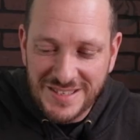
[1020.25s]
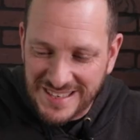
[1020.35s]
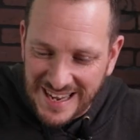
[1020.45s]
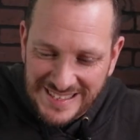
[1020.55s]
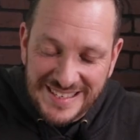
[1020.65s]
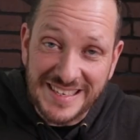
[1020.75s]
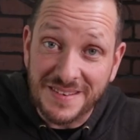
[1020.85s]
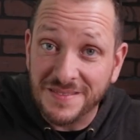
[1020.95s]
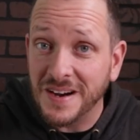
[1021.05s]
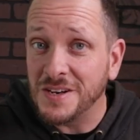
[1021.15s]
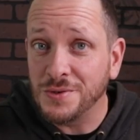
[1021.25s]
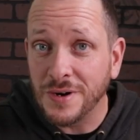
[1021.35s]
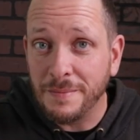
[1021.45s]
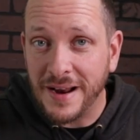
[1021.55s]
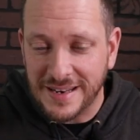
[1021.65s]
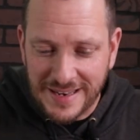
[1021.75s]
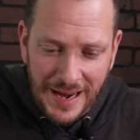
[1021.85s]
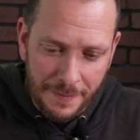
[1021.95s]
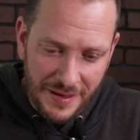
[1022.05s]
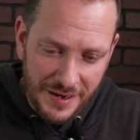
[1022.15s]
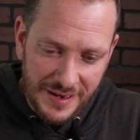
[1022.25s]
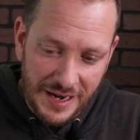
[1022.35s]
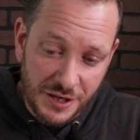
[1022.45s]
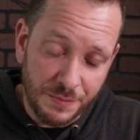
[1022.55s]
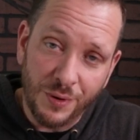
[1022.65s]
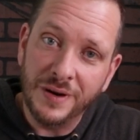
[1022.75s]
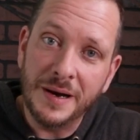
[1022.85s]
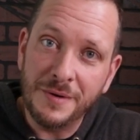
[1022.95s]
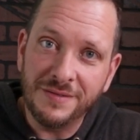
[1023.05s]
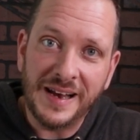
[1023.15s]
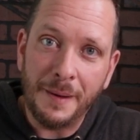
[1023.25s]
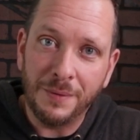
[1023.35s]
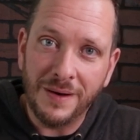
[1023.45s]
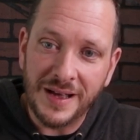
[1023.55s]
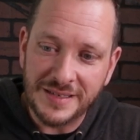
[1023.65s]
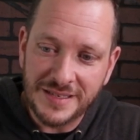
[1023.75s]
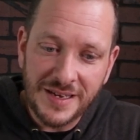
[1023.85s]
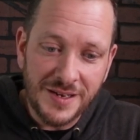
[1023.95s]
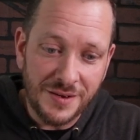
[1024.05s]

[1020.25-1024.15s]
So you guys can see in a very short amount of time that you can actually program your Flaperons,